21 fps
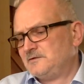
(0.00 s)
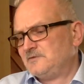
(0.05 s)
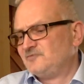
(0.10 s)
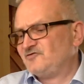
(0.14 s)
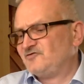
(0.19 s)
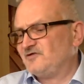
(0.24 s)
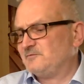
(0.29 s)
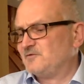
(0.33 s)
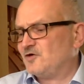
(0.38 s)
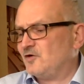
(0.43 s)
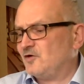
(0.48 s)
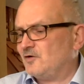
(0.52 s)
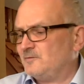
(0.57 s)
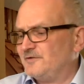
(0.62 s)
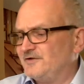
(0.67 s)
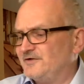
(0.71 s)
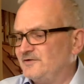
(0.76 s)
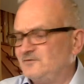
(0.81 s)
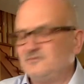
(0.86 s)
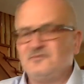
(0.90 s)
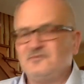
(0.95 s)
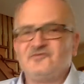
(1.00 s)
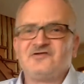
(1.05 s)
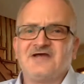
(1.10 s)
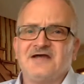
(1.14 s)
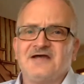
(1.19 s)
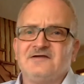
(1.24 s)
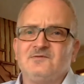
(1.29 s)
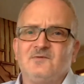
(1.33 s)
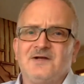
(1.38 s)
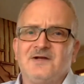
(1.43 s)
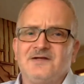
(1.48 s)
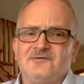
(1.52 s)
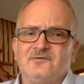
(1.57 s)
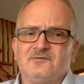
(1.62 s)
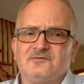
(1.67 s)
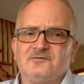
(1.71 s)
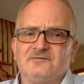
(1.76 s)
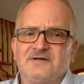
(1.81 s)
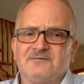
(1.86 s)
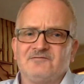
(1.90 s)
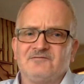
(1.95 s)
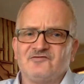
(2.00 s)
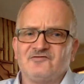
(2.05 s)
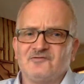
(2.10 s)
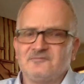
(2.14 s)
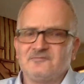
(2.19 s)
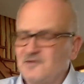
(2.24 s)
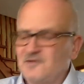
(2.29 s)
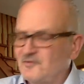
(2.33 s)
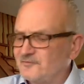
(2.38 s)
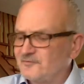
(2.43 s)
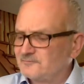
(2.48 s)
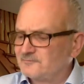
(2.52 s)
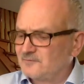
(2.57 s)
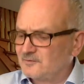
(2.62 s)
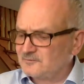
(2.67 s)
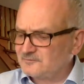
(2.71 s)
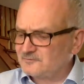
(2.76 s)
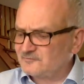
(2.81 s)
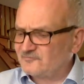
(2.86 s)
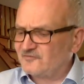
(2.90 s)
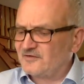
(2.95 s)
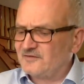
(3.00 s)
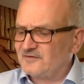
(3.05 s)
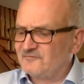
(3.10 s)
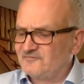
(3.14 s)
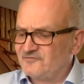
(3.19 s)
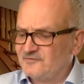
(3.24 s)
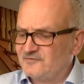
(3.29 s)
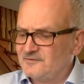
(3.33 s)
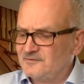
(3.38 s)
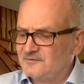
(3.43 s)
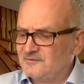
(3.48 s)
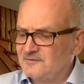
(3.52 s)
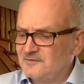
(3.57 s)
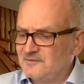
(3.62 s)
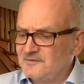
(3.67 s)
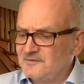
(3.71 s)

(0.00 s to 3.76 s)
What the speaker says: Tim Gorman, who was kind of well known around the sort of melodic rock sort of scene.